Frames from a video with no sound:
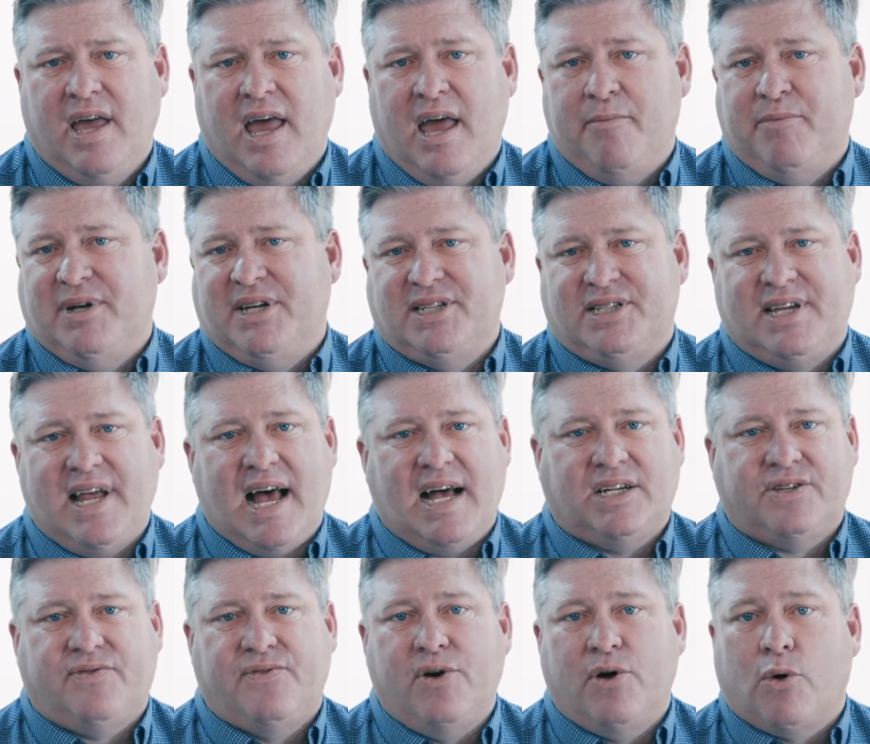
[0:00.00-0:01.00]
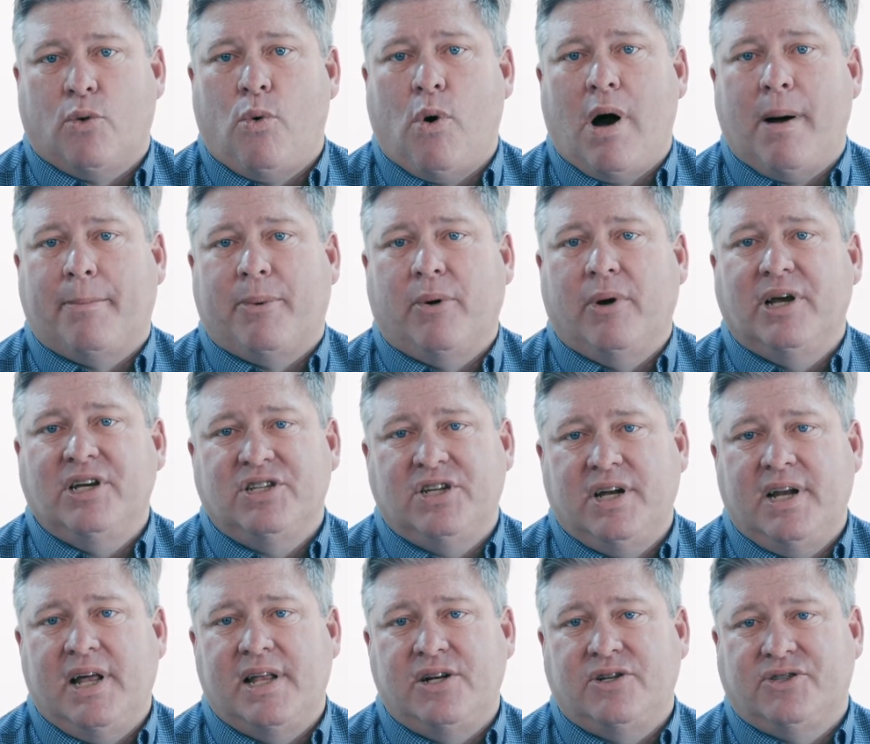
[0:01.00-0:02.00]
And we just ask for your
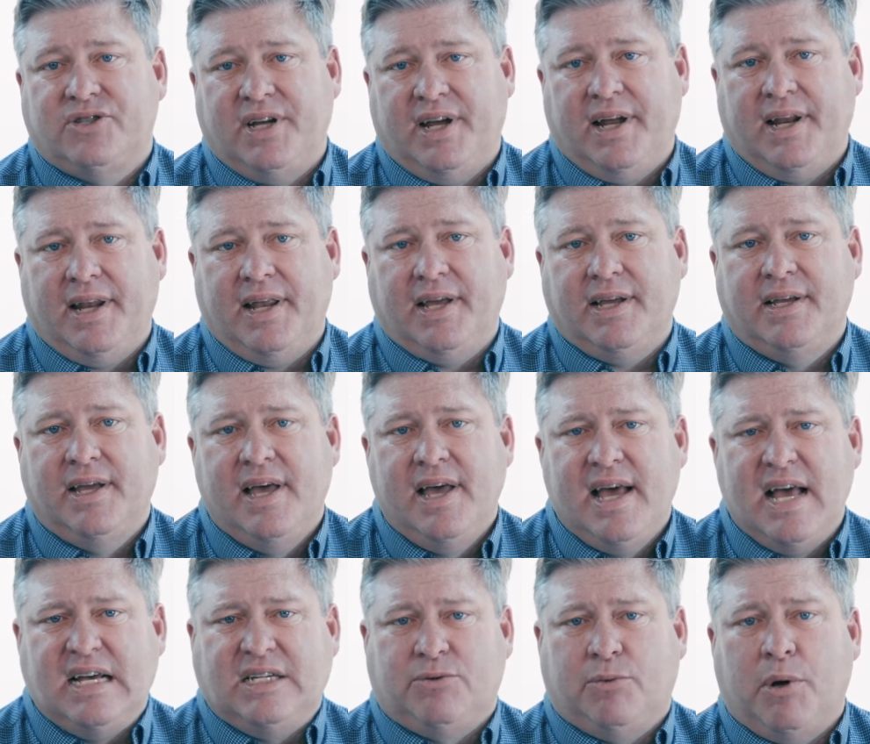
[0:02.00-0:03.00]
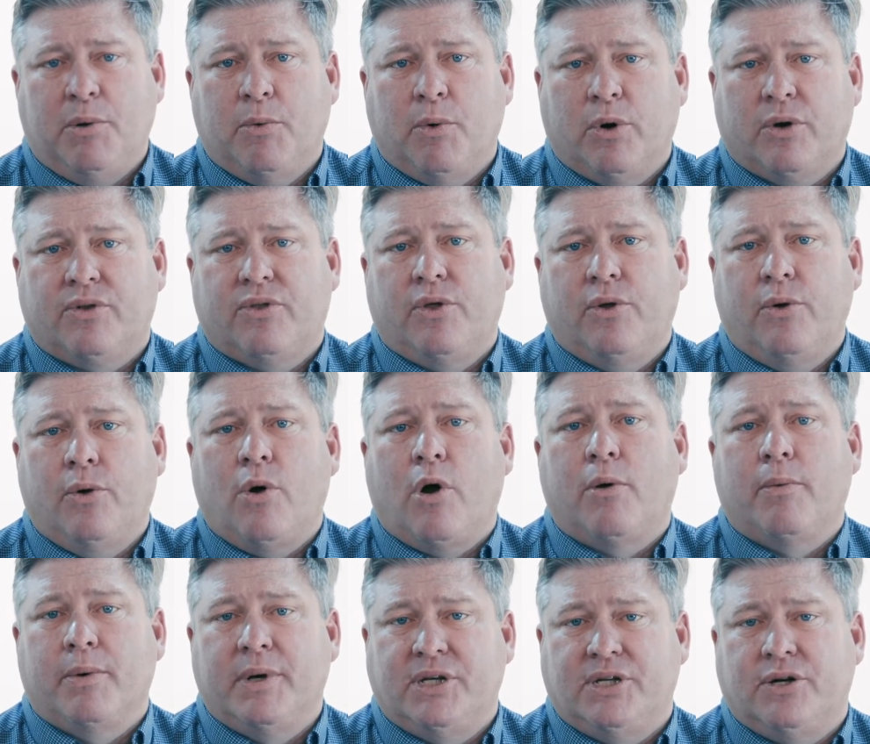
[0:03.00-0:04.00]
cooperation and understanding as we work through
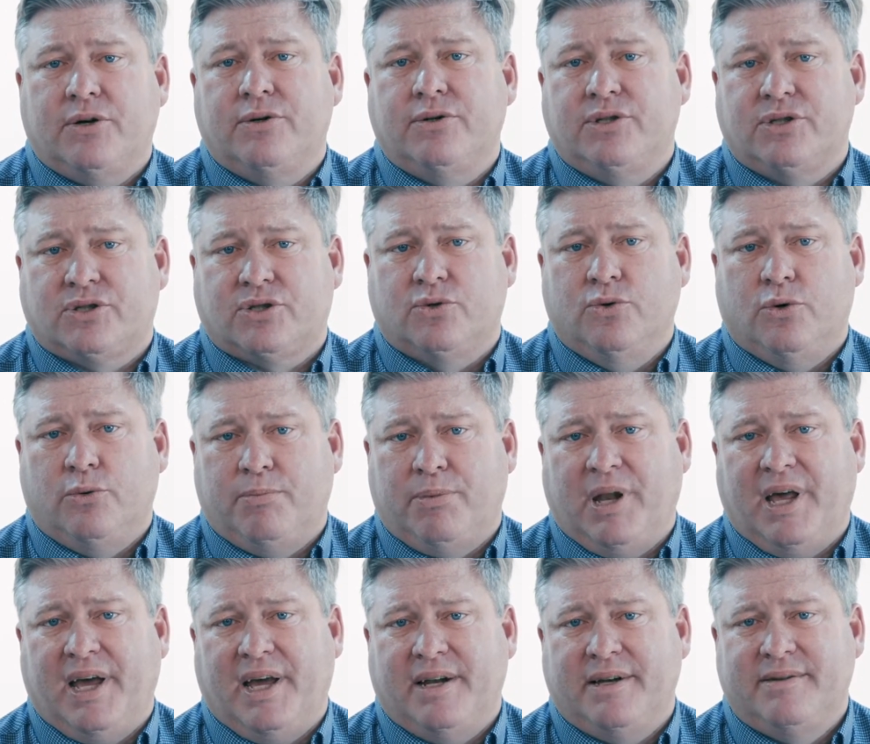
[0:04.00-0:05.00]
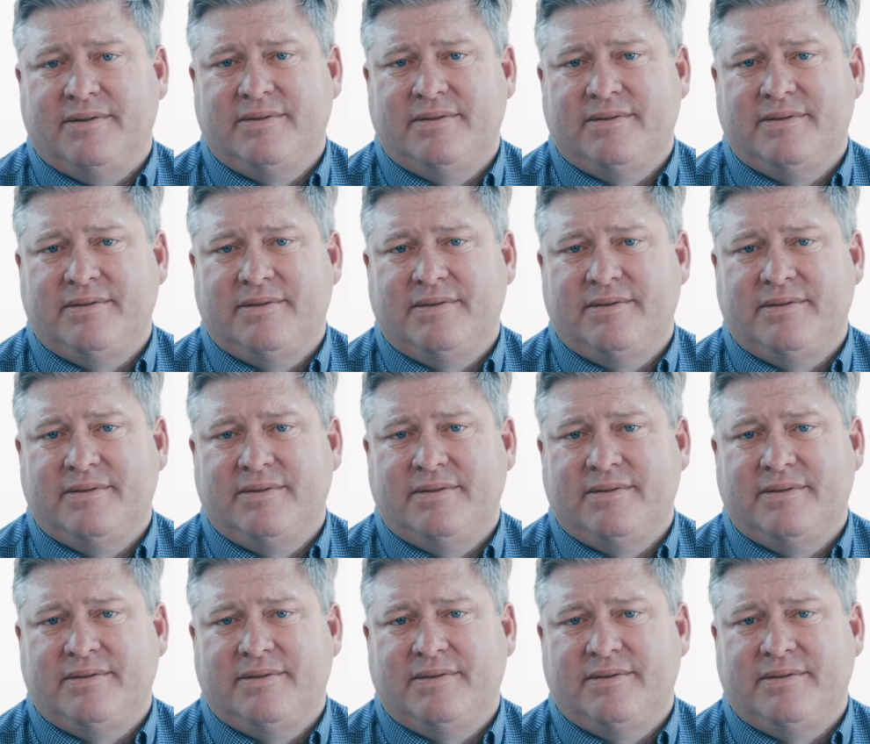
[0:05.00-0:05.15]
our return to school plan.